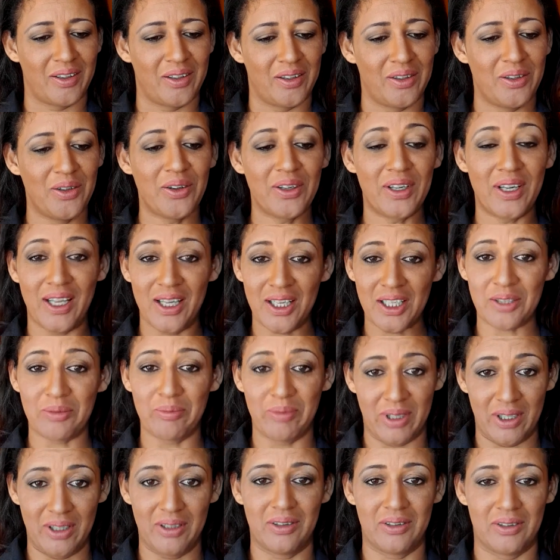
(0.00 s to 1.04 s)
Your next
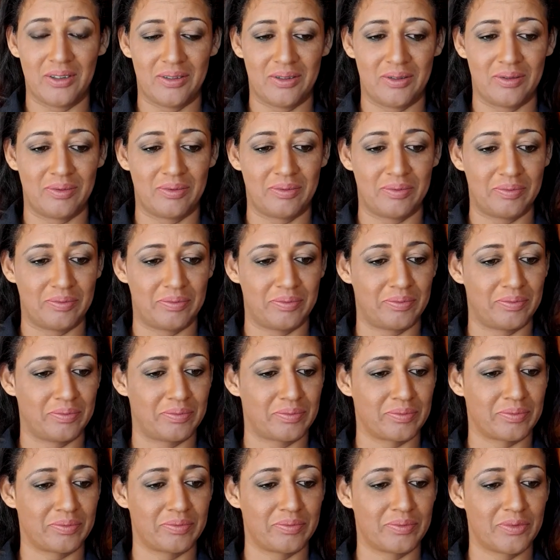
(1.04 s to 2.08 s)
meal,
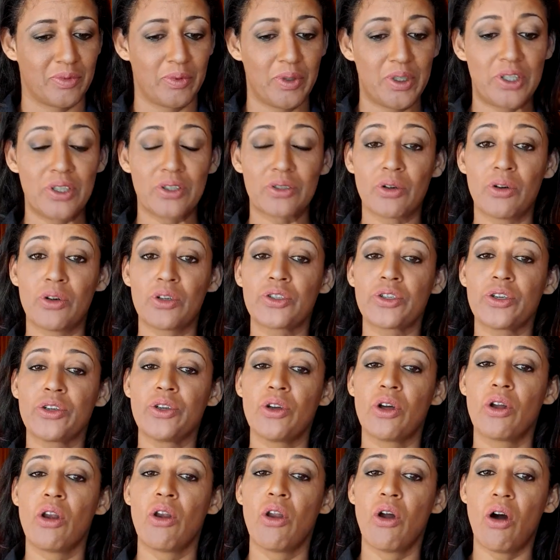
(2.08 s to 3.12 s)
which is also
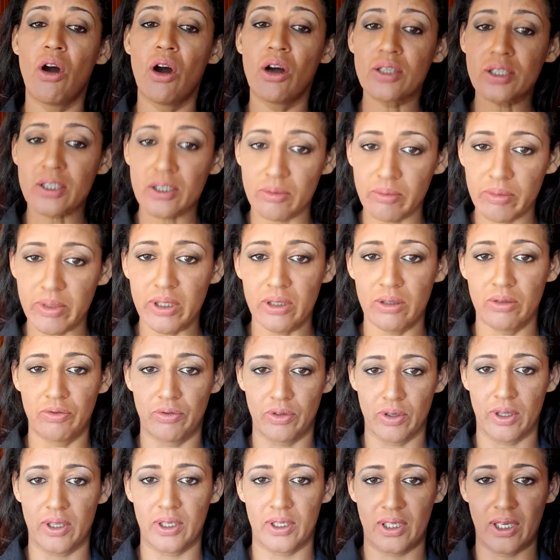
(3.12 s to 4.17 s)
your last meal
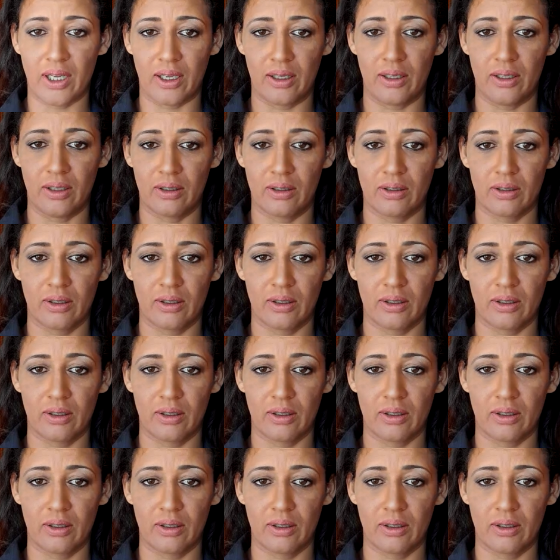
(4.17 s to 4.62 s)
for the day,